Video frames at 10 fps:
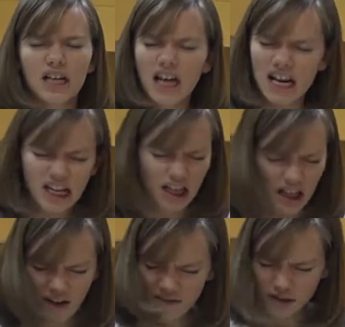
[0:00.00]
And I
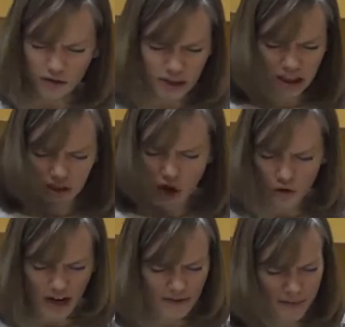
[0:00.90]
left Lucy
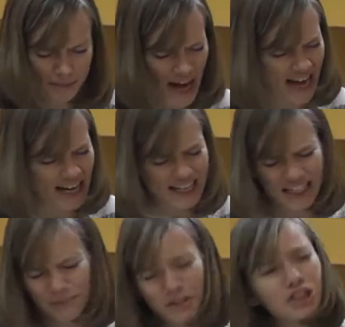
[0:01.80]
alone. I felt bad, I
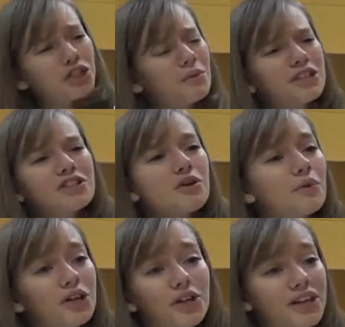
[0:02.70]
did, but she was so
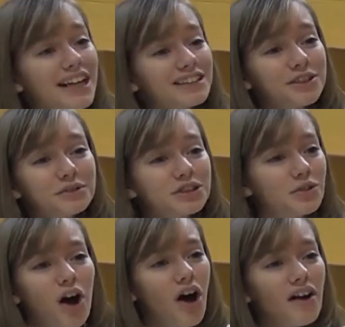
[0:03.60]
good and so
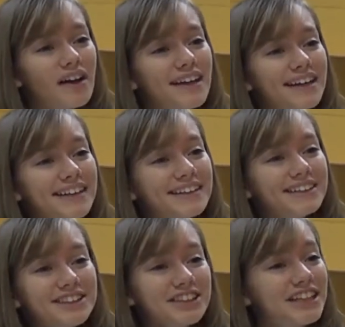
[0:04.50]
strong.
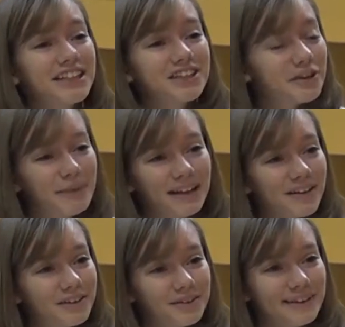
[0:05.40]
She should have been the
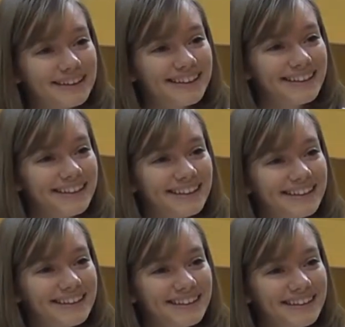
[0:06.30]
older one,
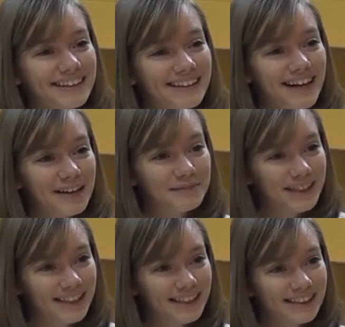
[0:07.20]
not
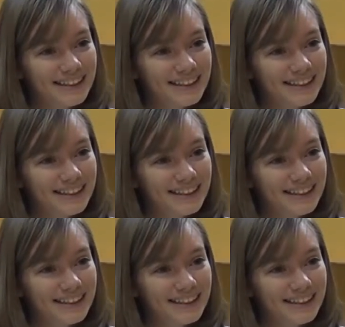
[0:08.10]
me.